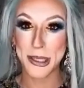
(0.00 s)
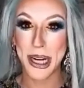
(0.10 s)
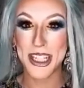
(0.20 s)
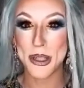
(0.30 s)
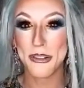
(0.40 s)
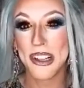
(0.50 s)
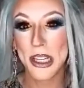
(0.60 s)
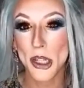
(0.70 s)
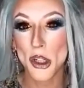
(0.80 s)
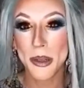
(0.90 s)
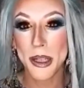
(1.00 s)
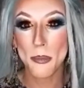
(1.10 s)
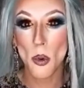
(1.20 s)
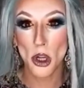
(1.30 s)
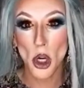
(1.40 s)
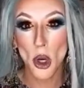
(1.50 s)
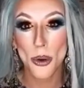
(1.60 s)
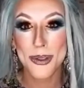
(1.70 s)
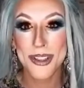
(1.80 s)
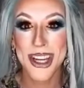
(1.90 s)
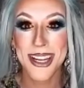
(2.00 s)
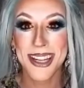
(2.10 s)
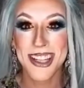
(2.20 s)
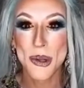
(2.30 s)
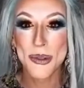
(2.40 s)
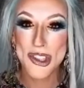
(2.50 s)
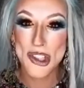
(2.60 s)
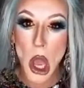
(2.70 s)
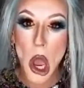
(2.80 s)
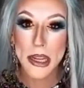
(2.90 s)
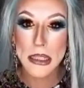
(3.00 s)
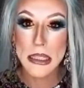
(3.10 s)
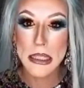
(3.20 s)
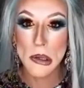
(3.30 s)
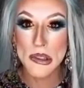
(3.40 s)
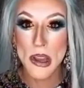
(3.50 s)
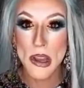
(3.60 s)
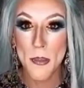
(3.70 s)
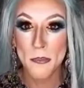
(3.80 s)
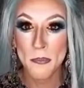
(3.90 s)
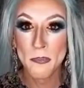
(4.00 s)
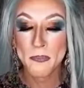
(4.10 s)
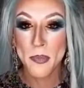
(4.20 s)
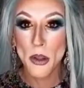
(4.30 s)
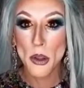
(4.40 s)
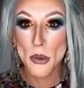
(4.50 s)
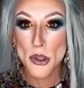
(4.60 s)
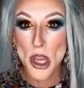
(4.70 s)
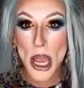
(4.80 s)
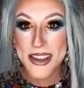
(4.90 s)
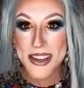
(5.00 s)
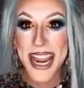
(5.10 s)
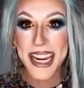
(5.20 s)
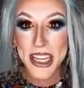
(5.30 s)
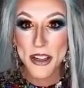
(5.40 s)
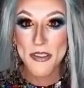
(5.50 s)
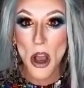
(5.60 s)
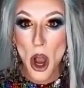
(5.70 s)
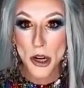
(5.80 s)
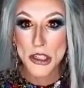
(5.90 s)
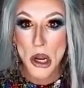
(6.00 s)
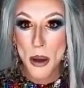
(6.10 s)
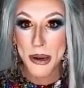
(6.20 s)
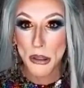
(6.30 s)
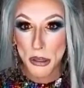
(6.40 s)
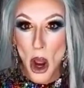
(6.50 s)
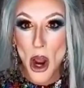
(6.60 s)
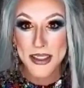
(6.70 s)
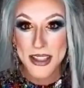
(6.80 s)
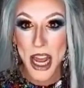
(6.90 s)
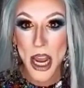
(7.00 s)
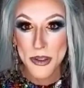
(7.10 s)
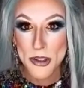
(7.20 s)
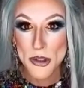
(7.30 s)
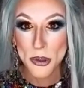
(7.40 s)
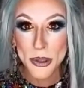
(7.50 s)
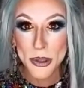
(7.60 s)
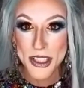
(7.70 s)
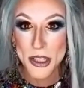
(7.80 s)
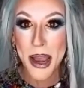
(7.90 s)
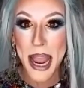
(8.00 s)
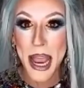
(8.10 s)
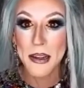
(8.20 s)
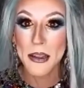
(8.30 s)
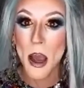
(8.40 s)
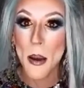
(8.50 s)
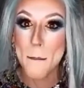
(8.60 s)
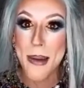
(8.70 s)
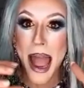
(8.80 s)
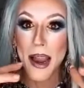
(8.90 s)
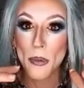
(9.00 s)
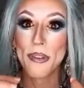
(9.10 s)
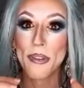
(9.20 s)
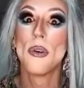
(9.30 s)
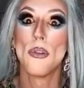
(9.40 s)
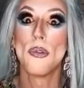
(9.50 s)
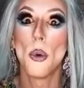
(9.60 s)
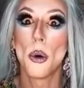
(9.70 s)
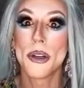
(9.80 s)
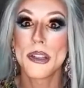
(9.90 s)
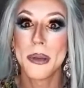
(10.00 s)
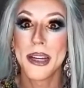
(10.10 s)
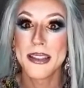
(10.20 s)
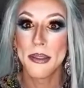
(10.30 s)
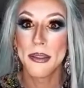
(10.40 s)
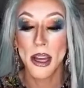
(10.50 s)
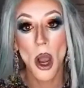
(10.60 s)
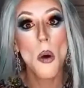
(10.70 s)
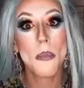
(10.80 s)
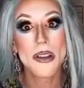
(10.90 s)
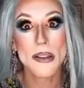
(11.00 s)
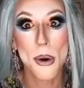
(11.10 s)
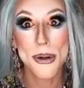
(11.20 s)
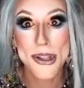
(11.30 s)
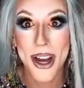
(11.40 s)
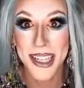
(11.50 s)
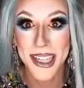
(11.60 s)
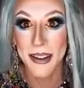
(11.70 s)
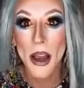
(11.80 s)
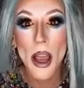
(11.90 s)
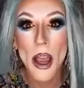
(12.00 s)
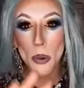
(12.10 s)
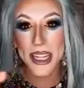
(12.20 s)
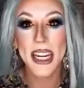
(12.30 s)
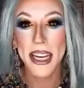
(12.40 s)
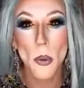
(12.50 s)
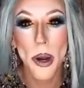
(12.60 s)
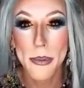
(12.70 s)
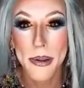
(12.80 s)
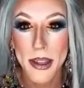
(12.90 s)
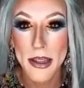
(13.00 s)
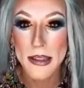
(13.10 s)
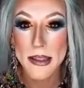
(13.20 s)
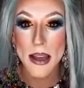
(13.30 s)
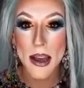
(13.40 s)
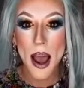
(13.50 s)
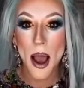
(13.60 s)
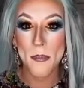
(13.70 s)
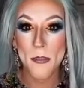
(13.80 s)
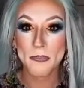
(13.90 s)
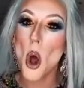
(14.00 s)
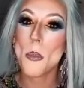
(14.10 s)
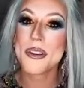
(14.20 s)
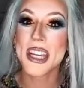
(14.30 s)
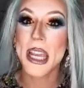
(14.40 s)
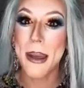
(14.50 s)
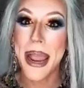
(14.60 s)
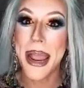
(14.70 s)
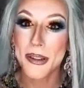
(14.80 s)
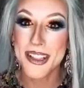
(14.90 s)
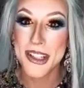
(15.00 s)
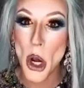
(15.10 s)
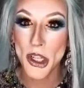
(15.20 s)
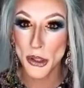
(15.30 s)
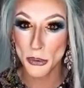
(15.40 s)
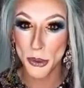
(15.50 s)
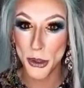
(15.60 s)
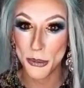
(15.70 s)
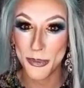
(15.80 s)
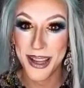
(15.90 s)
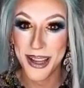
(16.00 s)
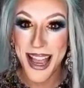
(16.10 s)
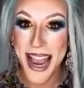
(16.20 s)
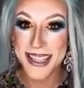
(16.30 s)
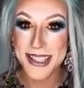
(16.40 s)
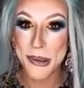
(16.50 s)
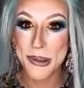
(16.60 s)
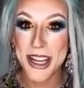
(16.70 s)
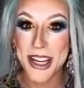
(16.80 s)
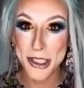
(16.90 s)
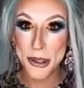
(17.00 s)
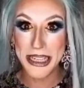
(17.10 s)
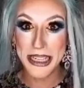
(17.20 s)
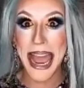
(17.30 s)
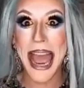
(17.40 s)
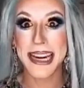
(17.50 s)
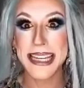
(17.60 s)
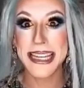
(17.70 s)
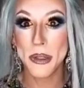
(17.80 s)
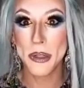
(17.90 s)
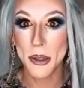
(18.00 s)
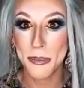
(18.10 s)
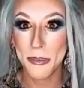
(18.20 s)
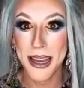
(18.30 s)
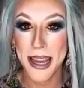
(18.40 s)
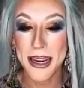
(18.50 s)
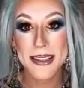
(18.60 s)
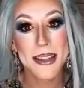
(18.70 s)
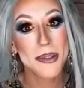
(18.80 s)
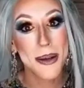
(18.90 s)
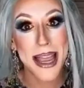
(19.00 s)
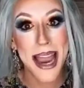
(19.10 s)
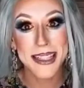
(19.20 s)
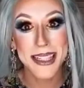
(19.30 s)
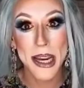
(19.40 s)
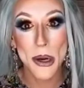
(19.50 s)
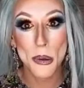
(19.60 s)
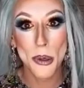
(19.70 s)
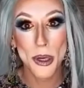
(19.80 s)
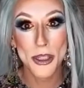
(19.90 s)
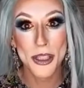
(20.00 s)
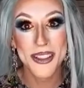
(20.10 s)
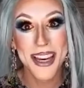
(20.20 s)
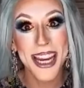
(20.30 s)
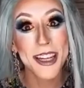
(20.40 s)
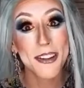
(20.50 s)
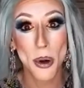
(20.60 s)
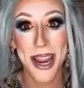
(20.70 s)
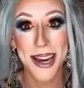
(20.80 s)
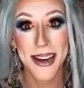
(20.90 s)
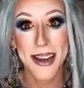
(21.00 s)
I do feel a little bit more closed in, and those thoughts, those negative autonomic thoughts that I was drilled into my head come back with full force because they think, oh, Miss Amour's not here, we can get away with this. Almost like a parent is not in the room. And so then you get to act out a little bit, and sometimes acting out in the negative way.